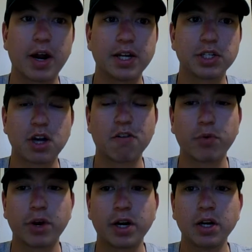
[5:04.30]
and
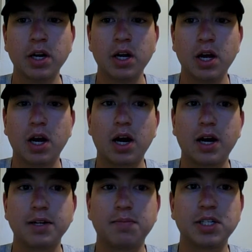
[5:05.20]
software.
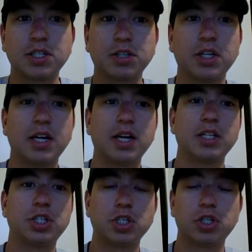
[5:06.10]
Basically,
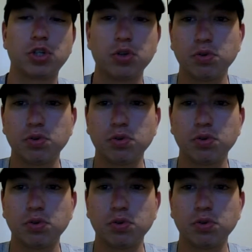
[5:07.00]
it's just